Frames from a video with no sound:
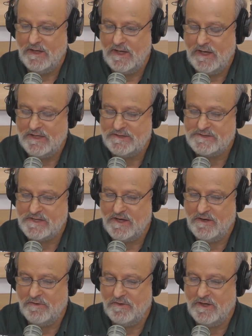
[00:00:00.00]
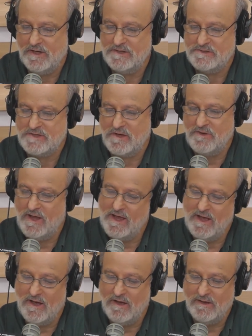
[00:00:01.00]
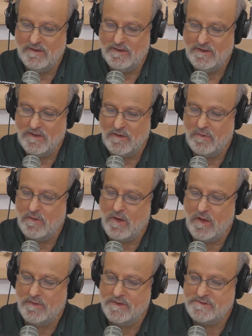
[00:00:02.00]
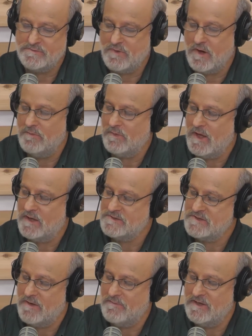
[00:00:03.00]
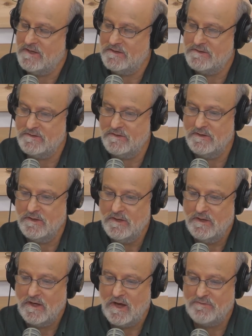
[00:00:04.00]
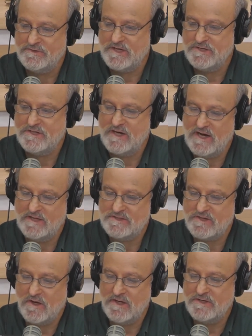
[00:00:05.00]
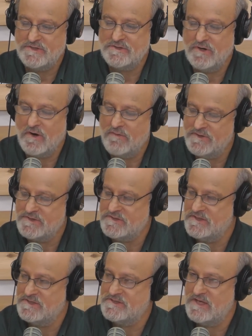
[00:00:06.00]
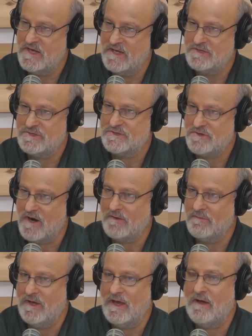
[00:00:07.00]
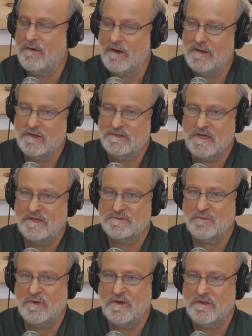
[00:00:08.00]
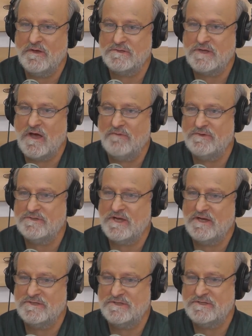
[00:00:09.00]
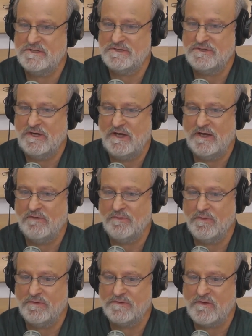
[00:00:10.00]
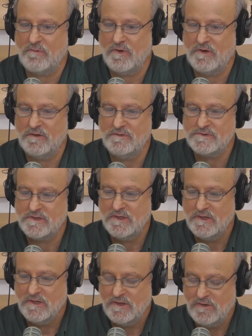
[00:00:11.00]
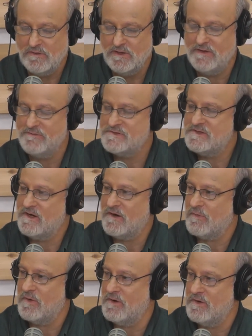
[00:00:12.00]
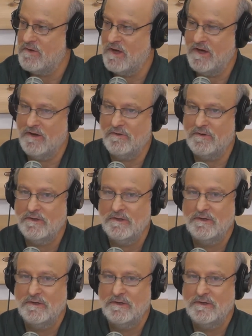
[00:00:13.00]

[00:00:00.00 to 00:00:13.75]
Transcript: and so, uh, so now there were all these roadblocks coming into the conversation, and I saw his nervousness, and it hmm. struck mm. me. I, it, it's one of those conversations that you have with someone who's who lives there, where you go,